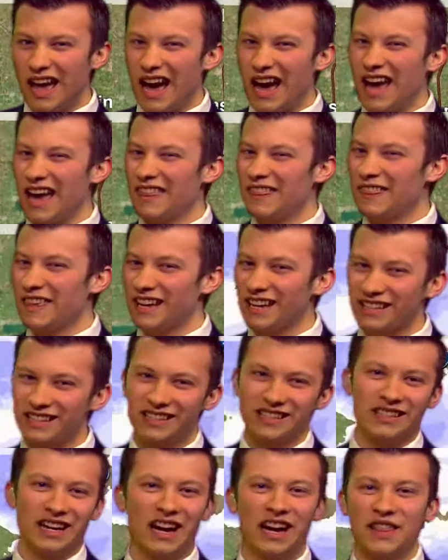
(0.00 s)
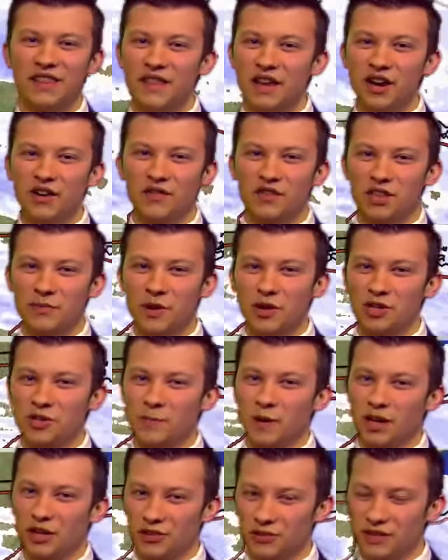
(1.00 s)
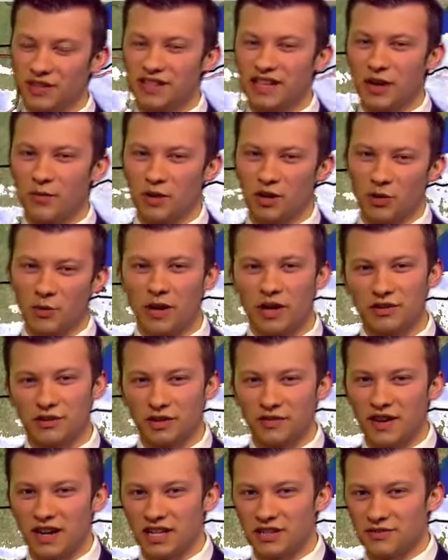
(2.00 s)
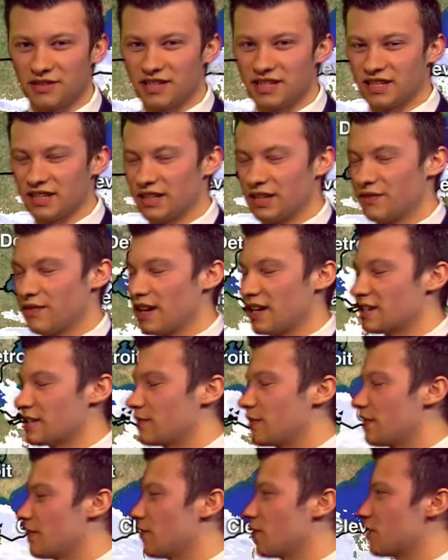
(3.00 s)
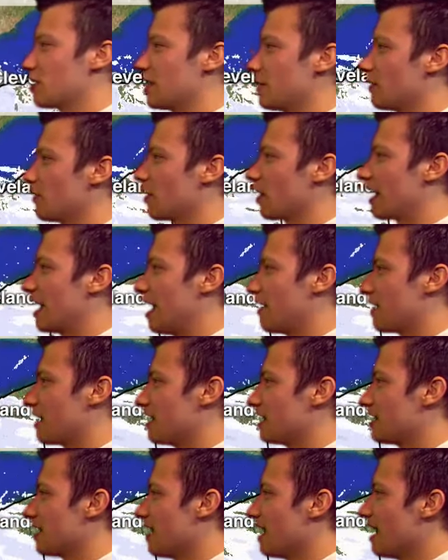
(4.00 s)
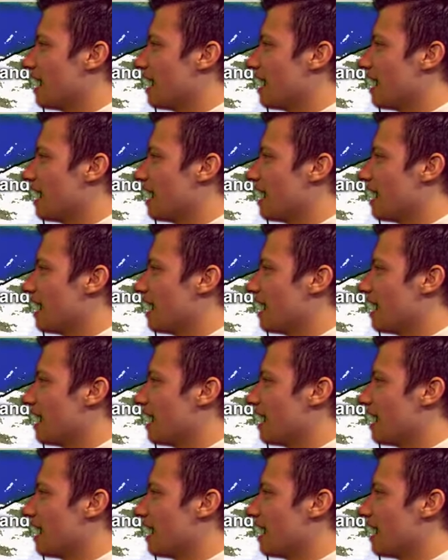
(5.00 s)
I think it's done, though, for the most part. There is that winter weather advisory still in effect for some of our counties.